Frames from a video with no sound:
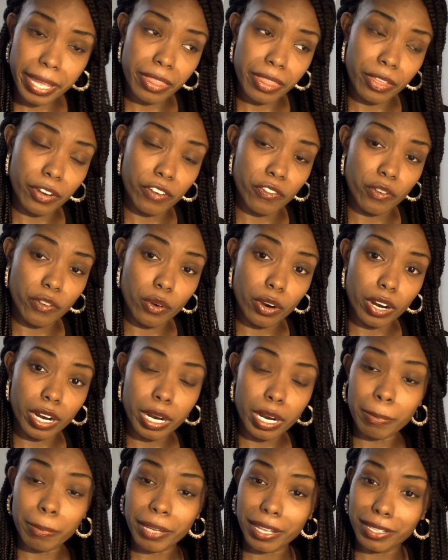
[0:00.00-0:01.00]
and therefore,
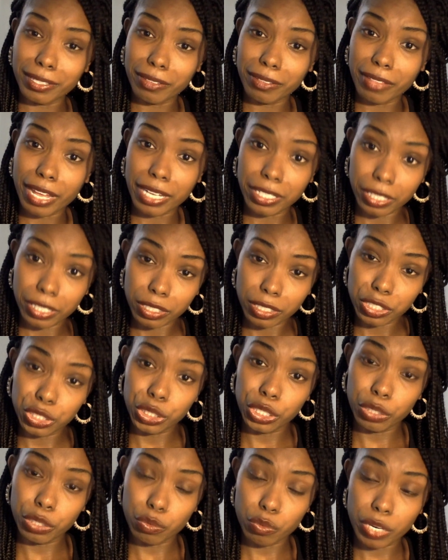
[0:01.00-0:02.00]
because of that
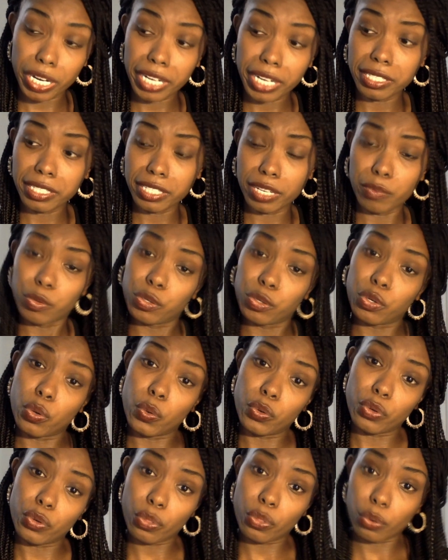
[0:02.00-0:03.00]
jealousy and rage, they were
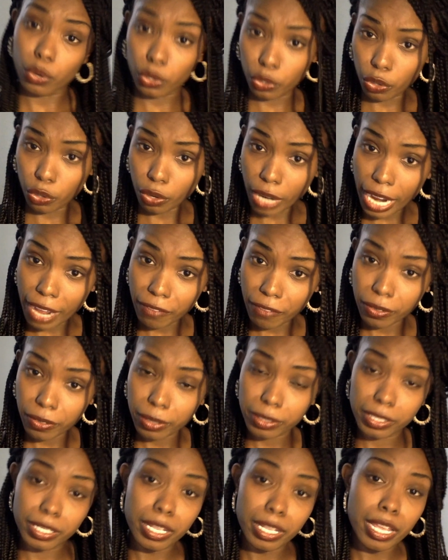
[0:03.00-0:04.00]
going to thwart your
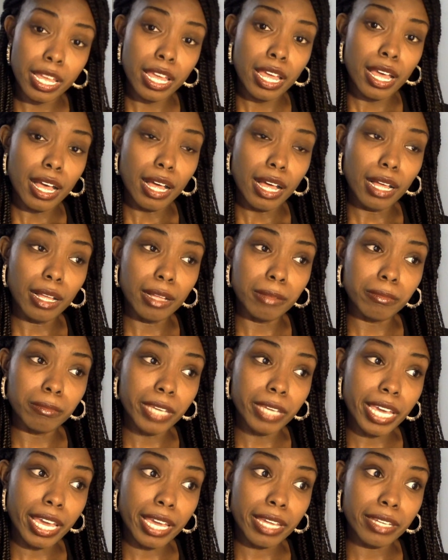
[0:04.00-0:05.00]
efforts.
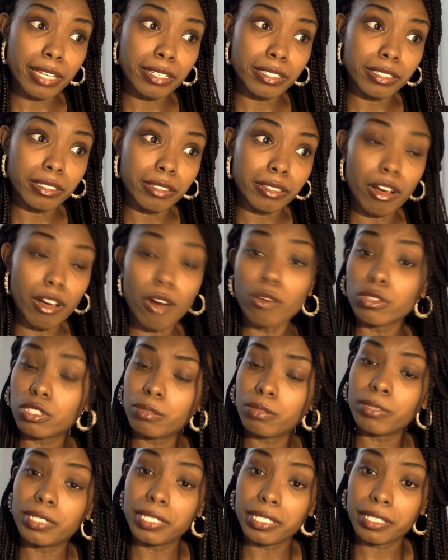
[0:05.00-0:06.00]
And
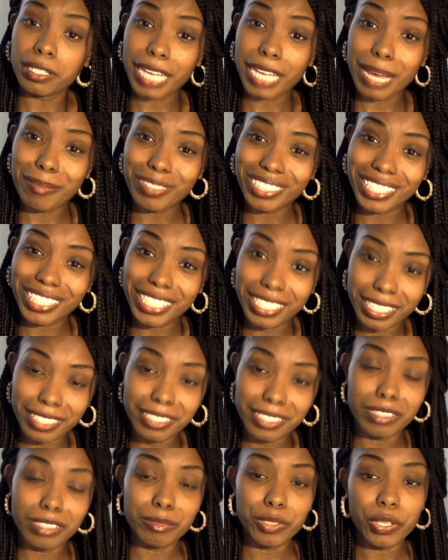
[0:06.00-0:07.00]
ultimately, in a capitalist
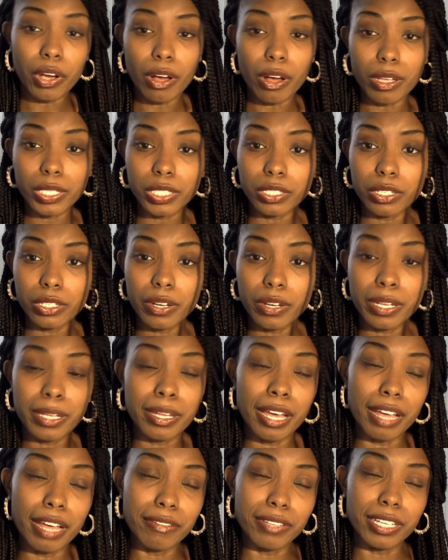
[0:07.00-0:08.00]
system, you also,
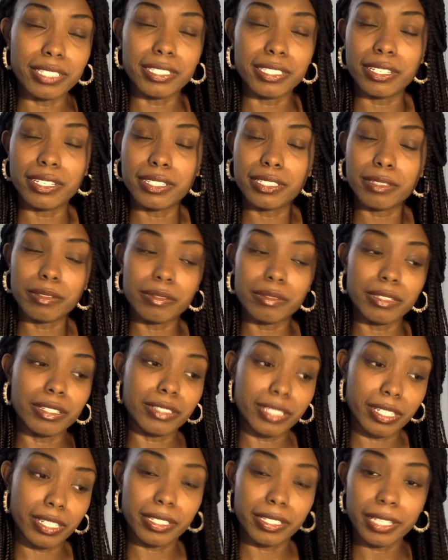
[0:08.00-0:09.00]
I say this, I'll
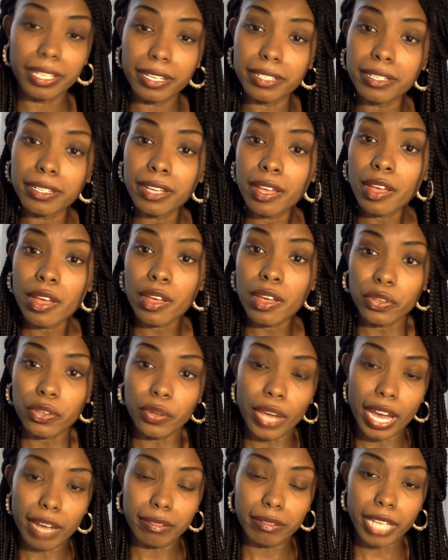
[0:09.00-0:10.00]
say it again,
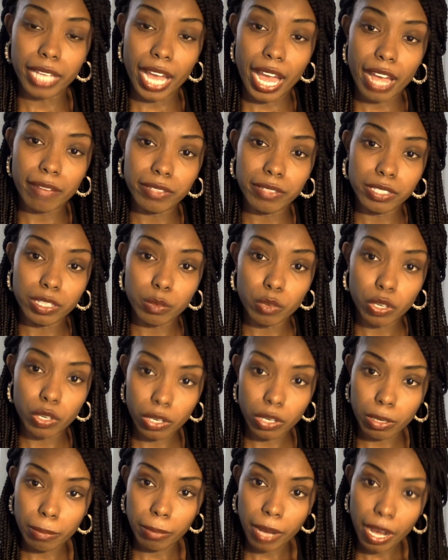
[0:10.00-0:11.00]
you have to have someone
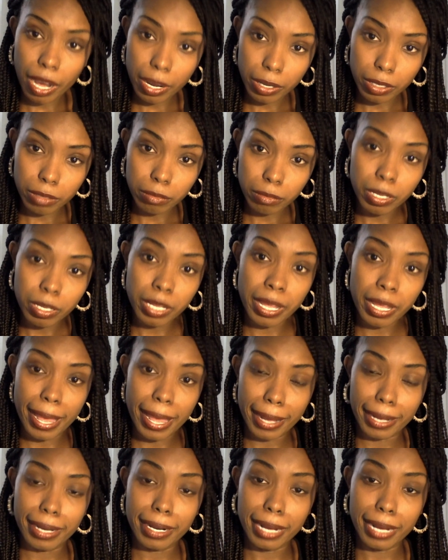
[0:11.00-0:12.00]
on the bottom,
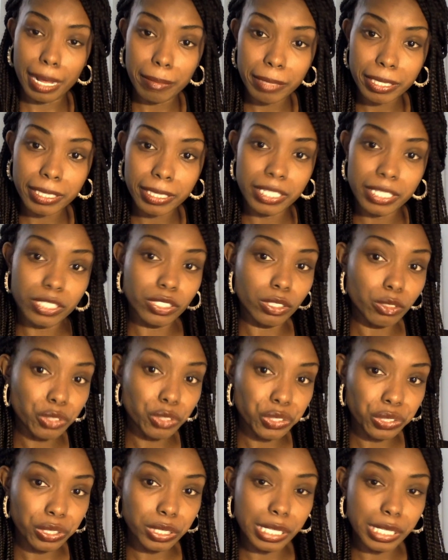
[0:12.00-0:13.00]
economically and
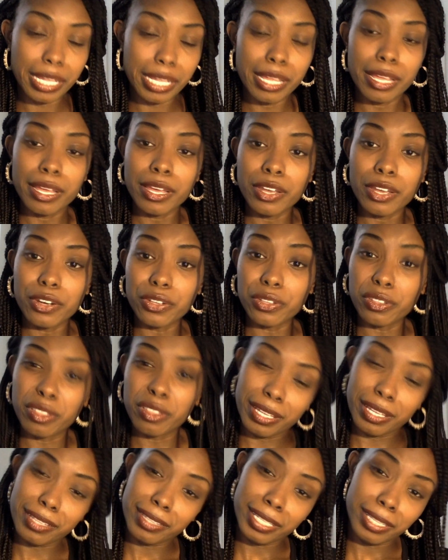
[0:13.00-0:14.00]
socially. Do you
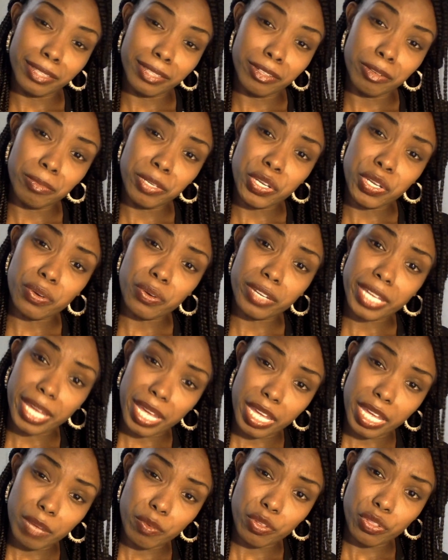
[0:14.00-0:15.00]
think that they'll be
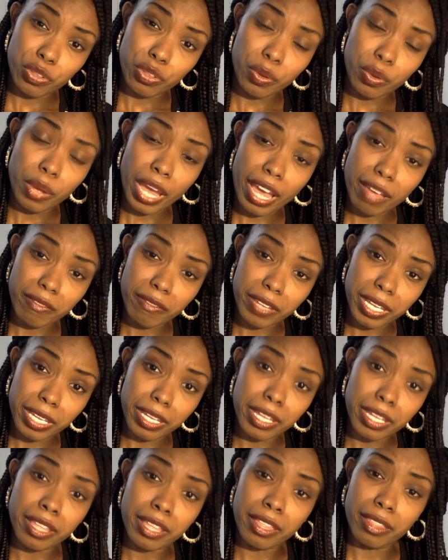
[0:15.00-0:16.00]
okay with you having
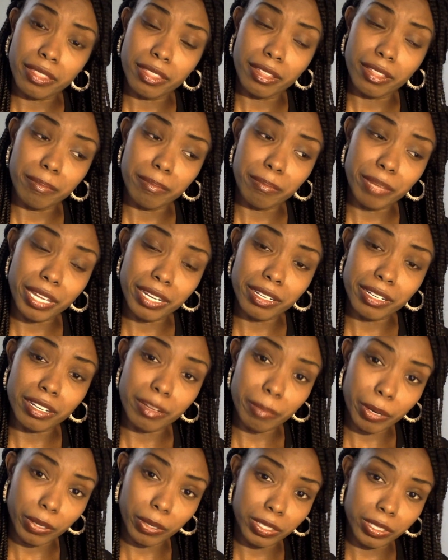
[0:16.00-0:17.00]
been the
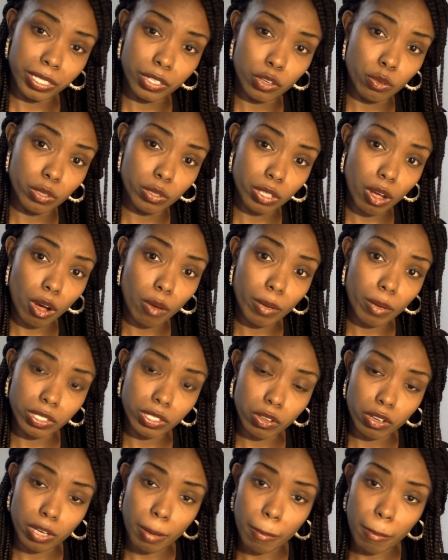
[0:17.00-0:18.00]
person who was always
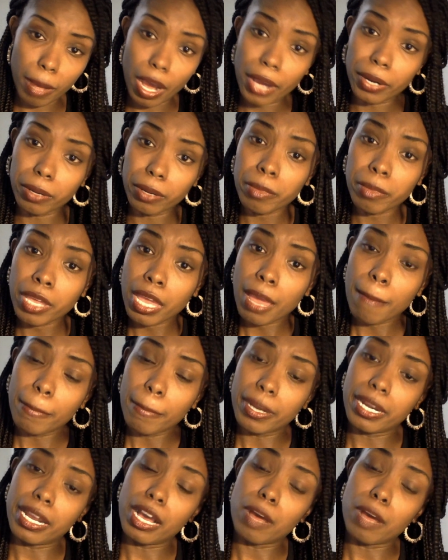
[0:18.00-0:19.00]
on the bottom,
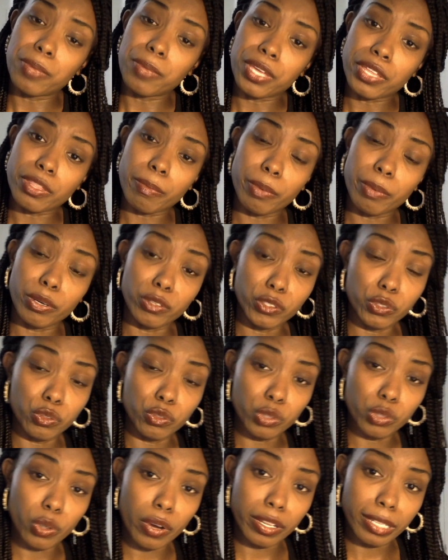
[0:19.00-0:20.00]
but now being the person
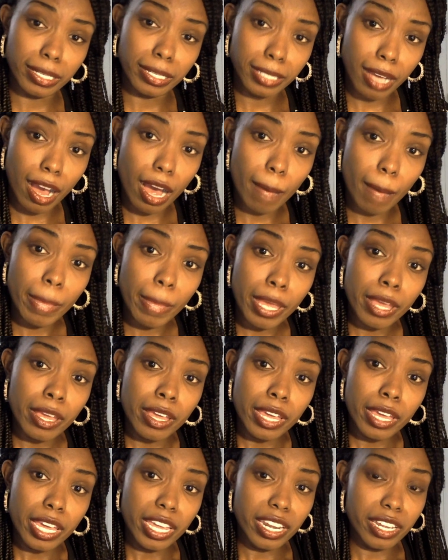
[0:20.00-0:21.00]
who's on the top?
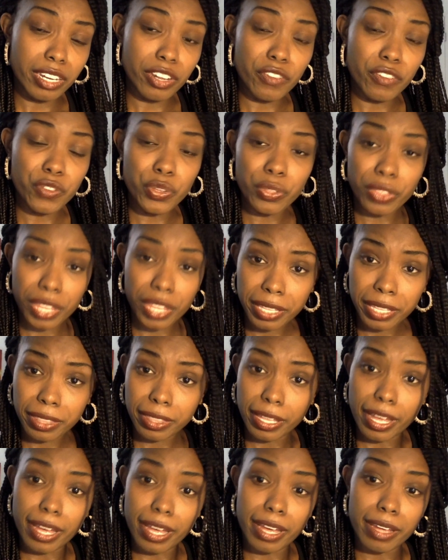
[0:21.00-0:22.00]
And if you think
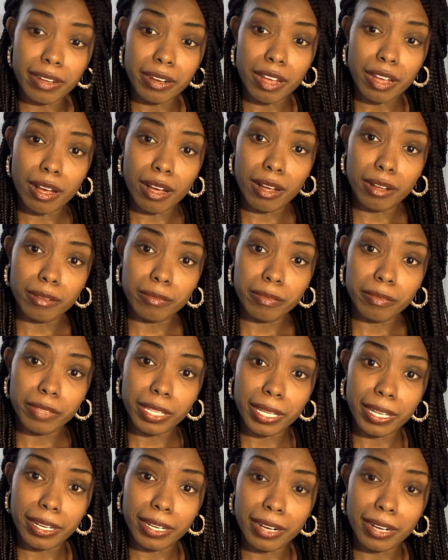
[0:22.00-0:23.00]
that,
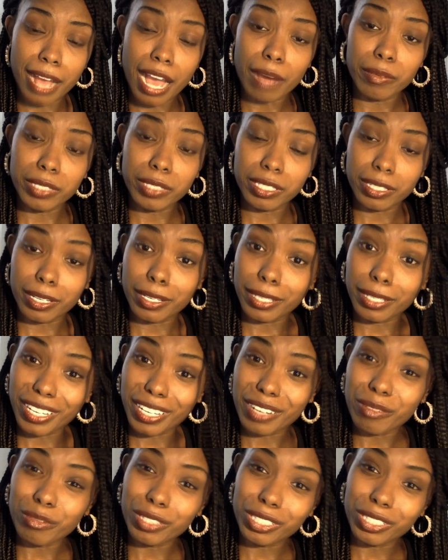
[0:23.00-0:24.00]
then I would say
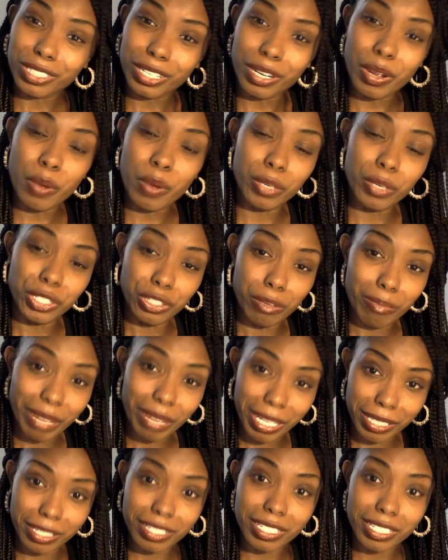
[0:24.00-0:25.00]
again, what's your
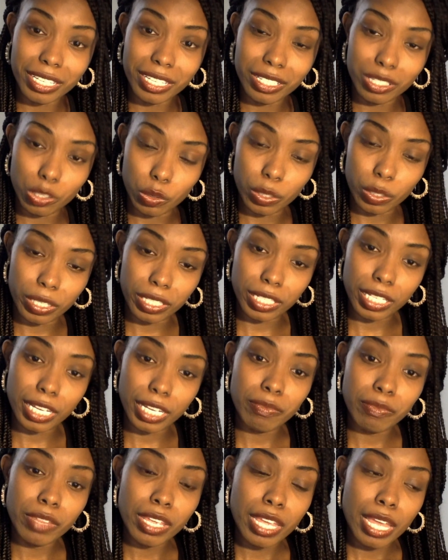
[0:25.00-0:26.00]
basis
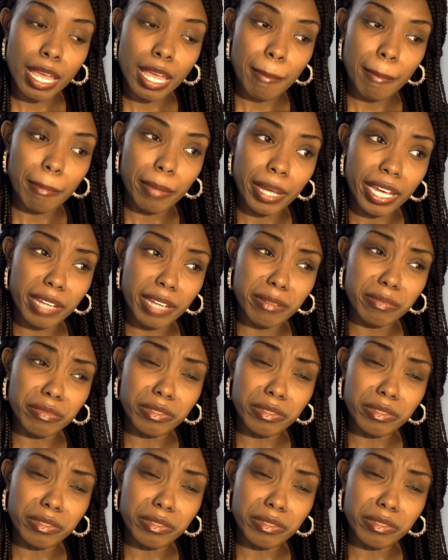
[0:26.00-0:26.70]
historically? But